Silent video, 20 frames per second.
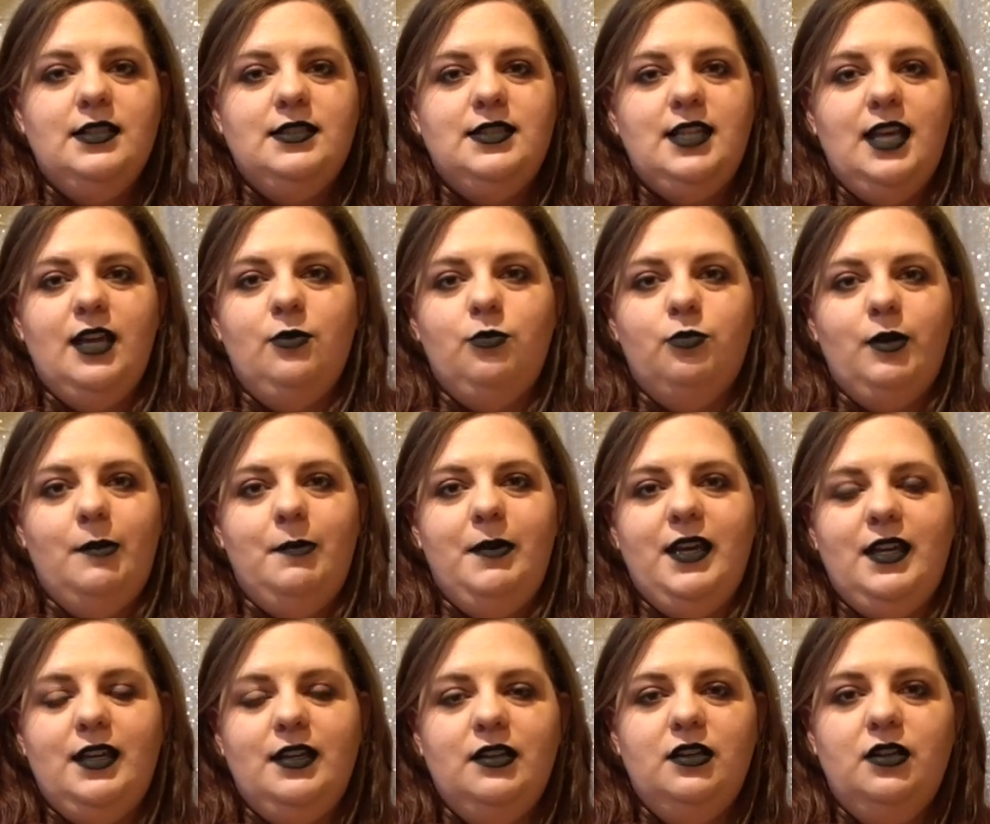take
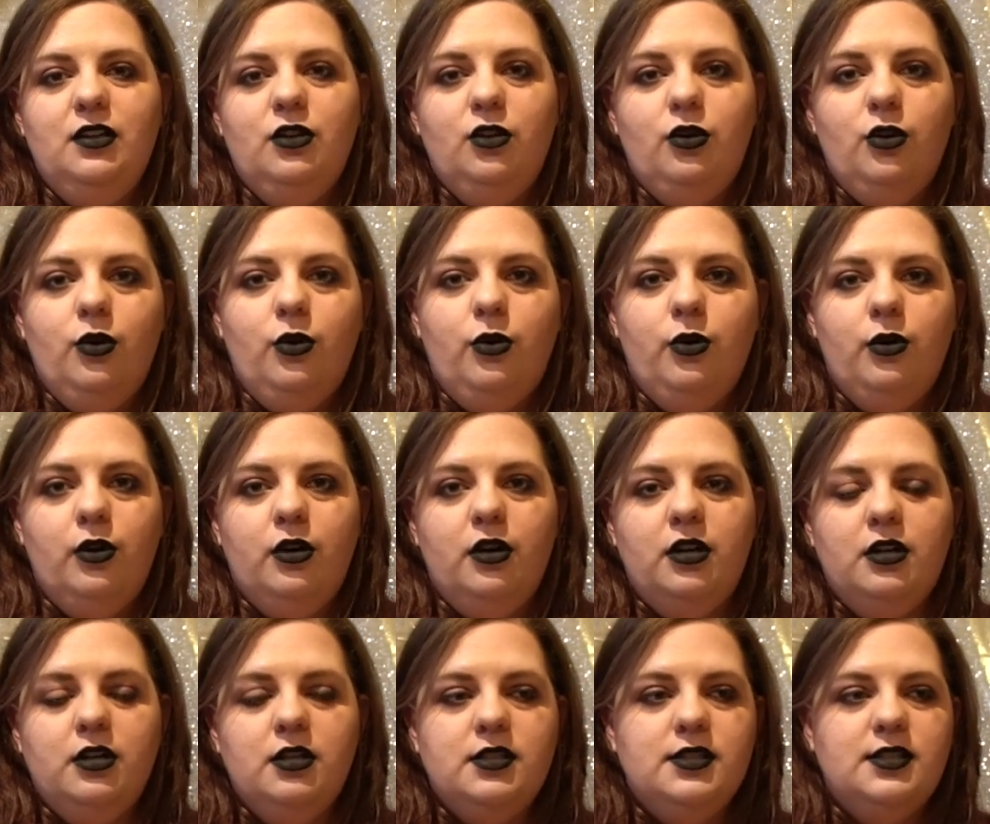ribbon
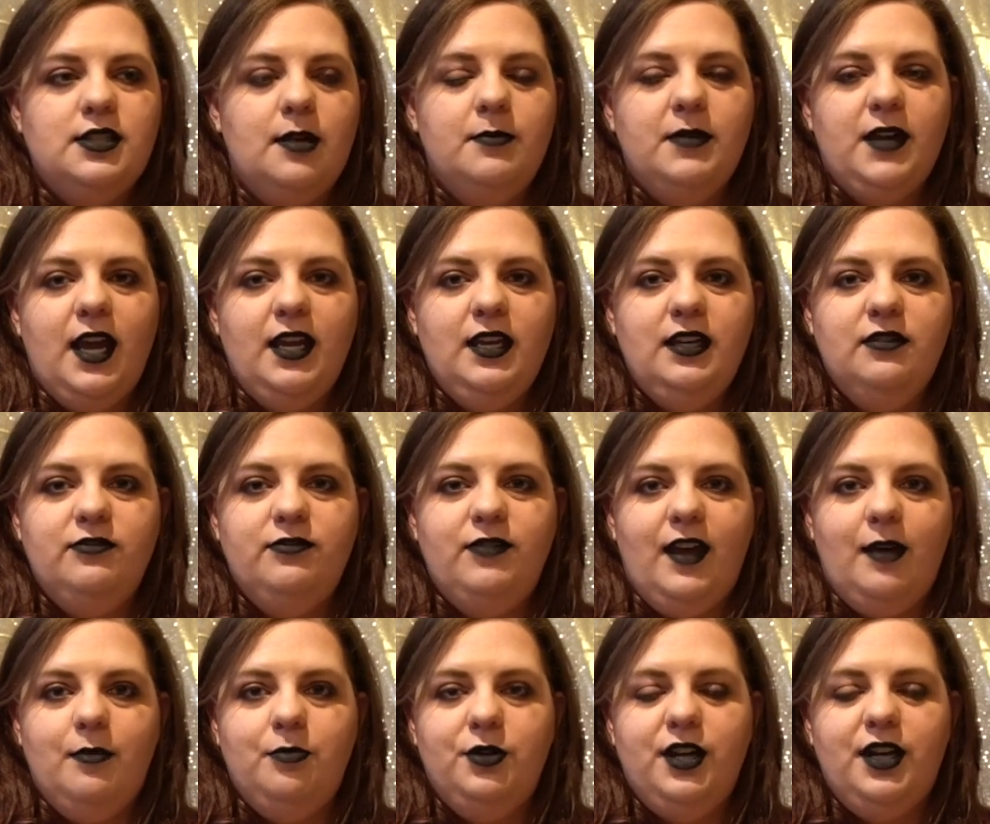or some kind of
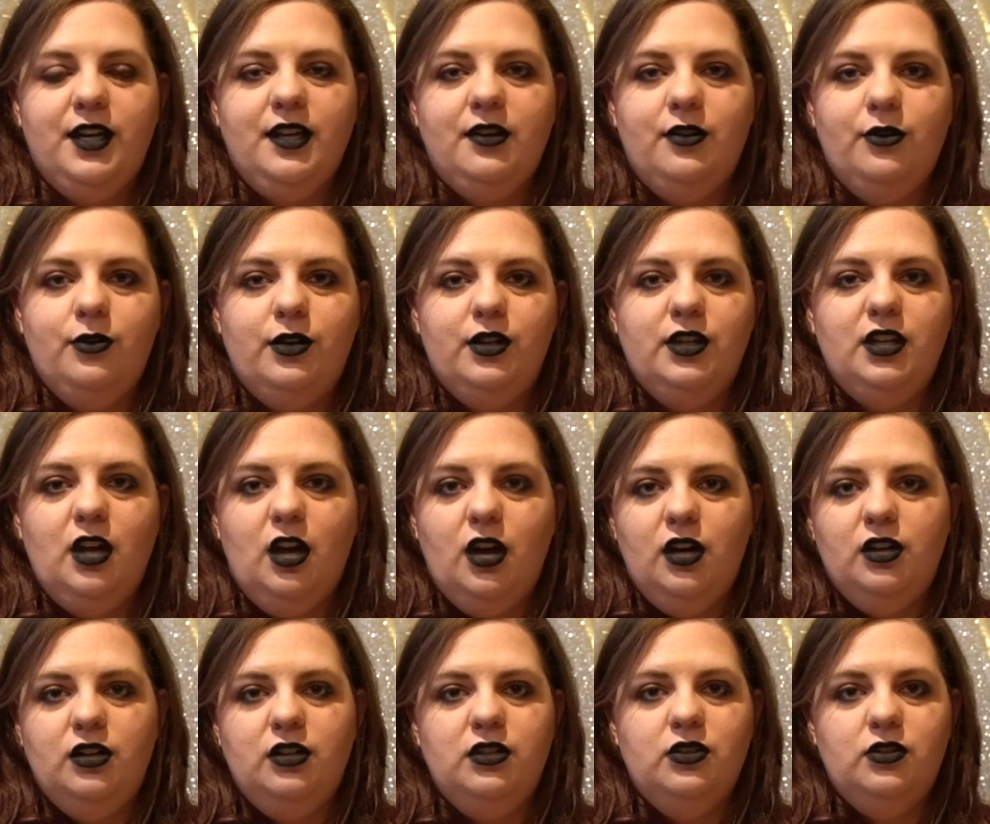fabric or
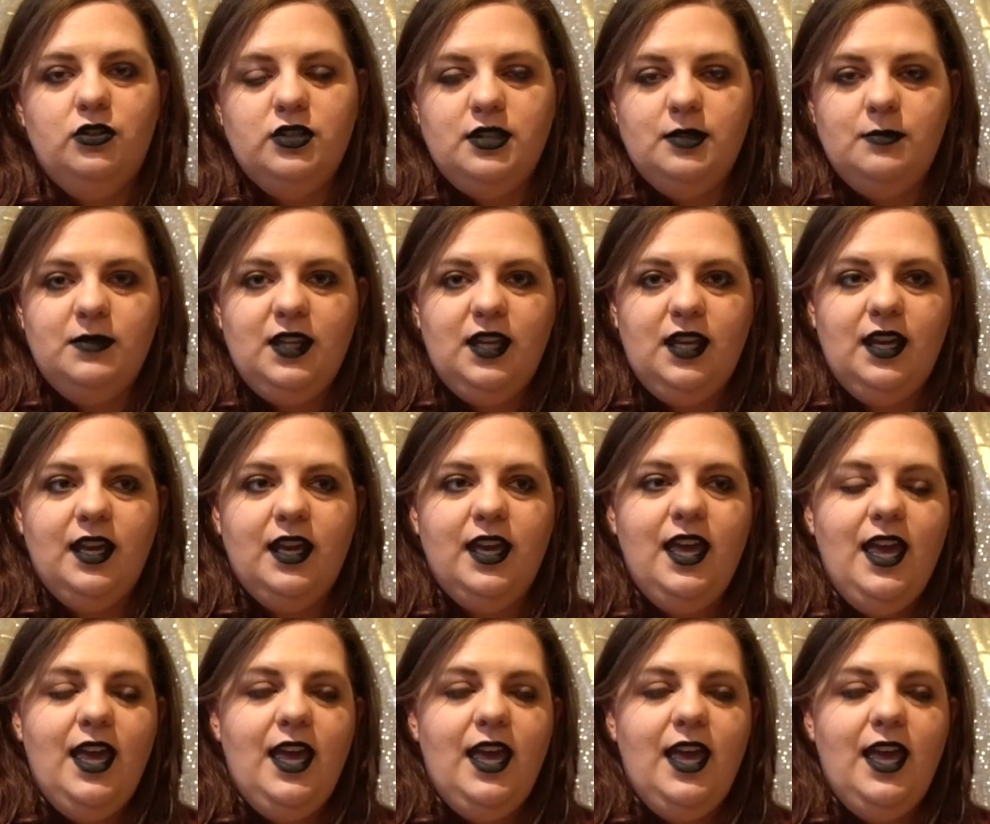yarn or something,